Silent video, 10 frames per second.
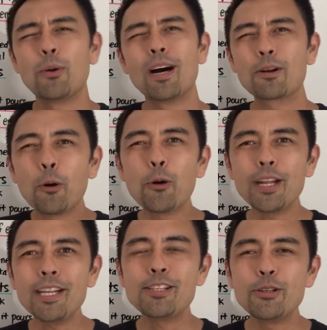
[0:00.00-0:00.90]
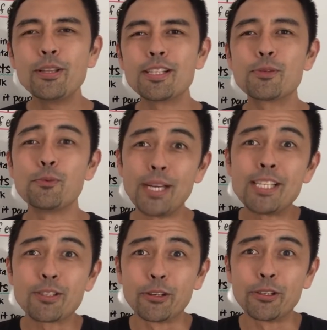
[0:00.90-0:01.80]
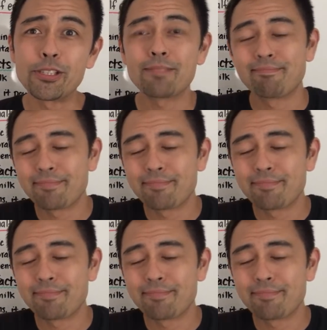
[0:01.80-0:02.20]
according to this research,